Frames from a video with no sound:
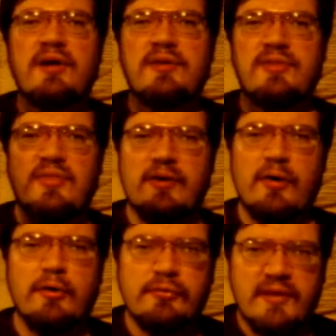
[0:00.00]
their
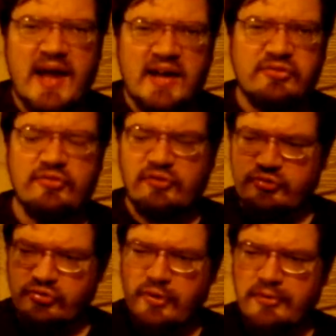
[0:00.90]
own reactions and
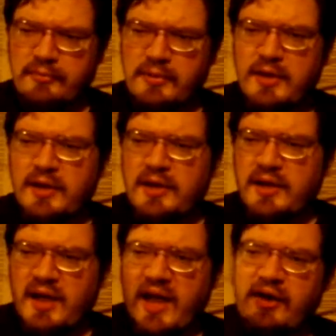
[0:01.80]
show them
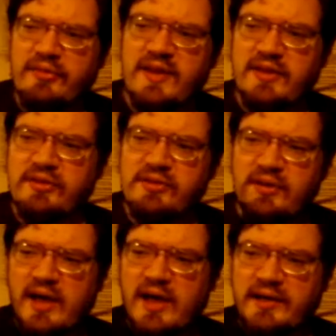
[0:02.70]
how they can
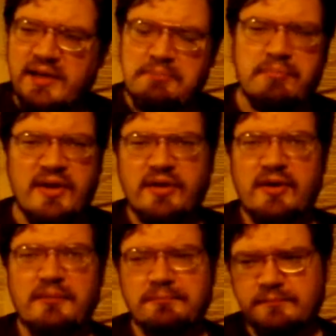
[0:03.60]
get
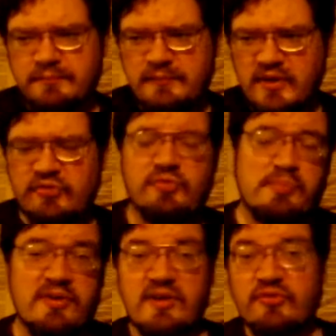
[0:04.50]
better
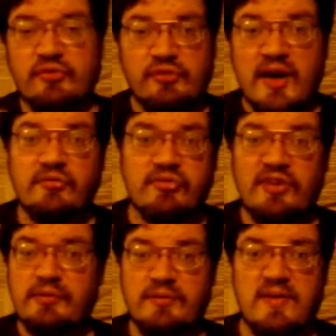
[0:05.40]
experiences out of
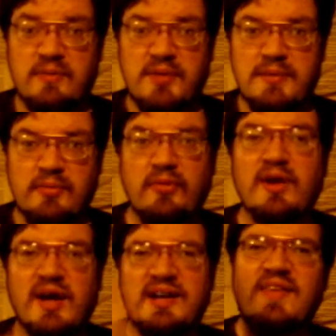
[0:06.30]
dealing with other people
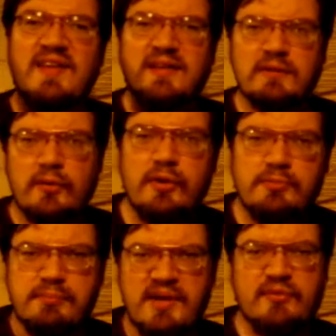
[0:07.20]
and how they can learn
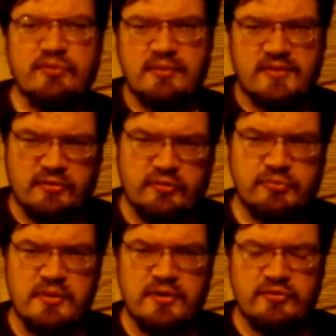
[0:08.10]
better from other
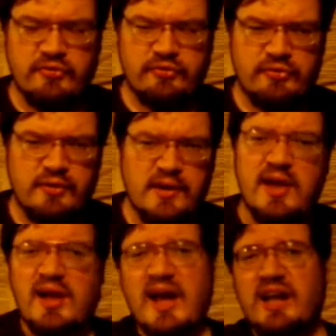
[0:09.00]
experiences.
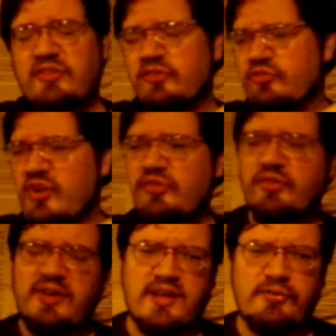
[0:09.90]
And Jason
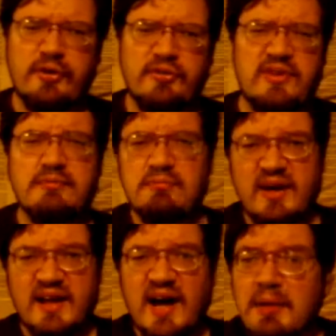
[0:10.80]
Evert, in my
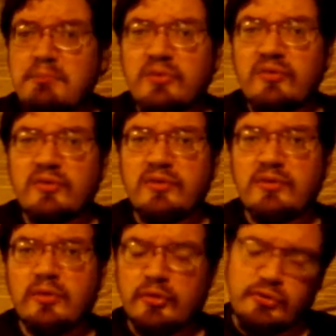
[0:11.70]
humble
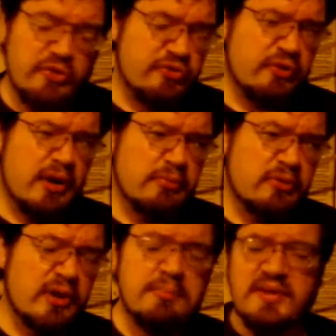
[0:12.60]
or not so humble
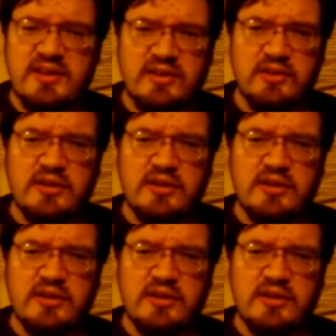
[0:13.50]
opinion,